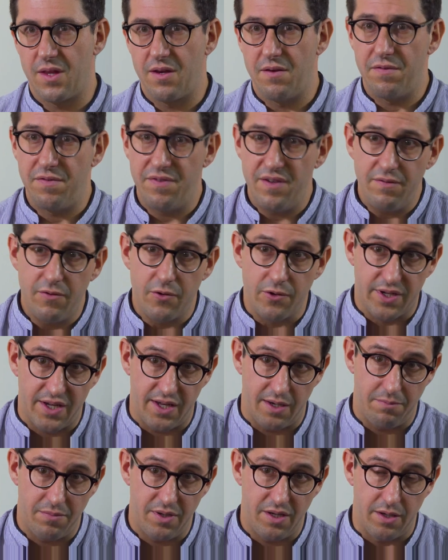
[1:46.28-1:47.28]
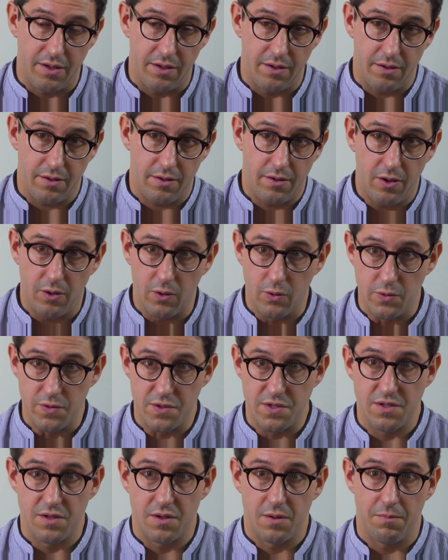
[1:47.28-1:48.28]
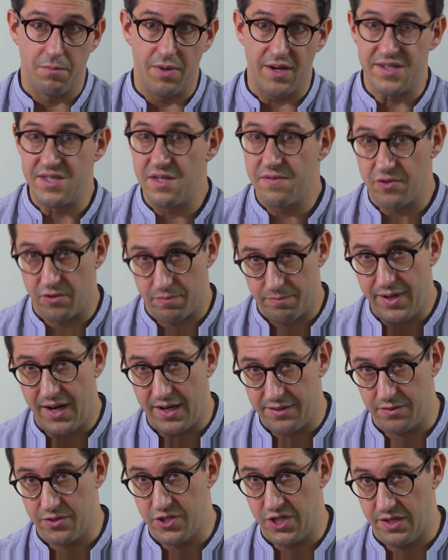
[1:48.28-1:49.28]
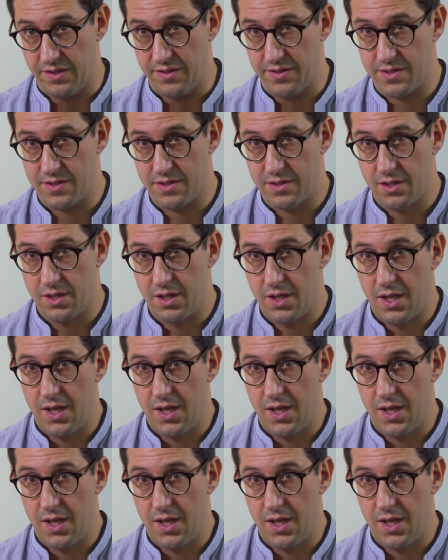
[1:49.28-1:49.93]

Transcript: Fever can be caused by different pathogens.